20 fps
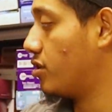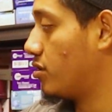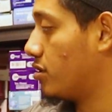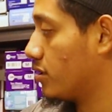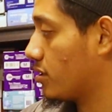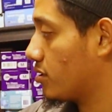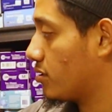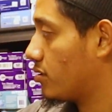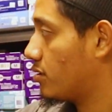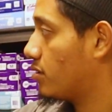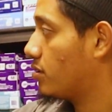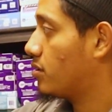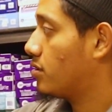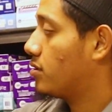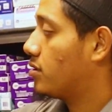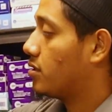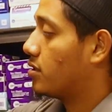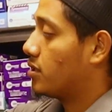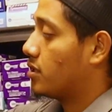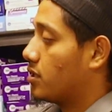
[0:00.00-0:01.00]
look.
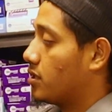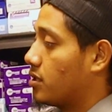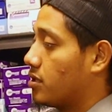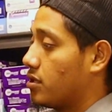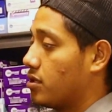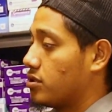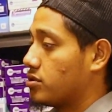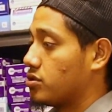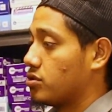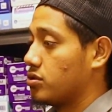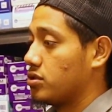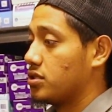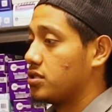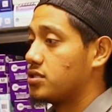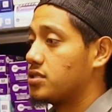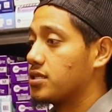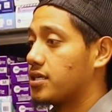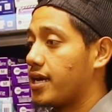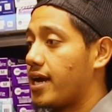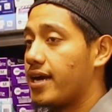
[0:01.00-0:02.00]
So
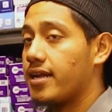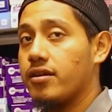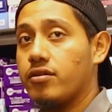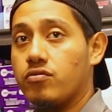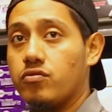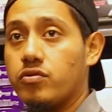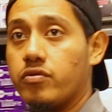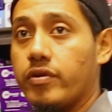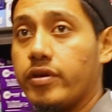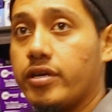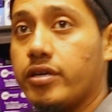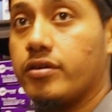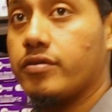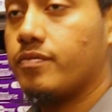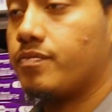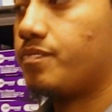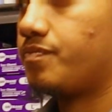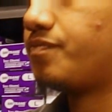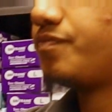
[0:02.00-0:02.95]
there's a gallon one right here.